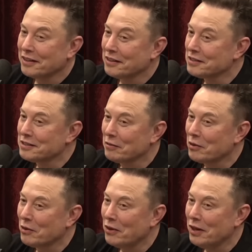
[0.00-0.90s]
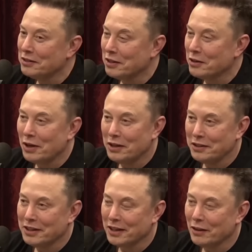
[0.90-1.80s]
This is some crazy,
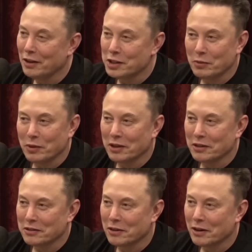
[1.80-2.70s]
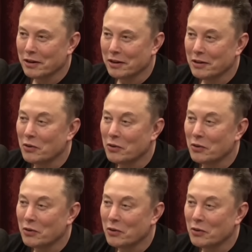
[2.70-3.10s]
crazy technology we got in this car.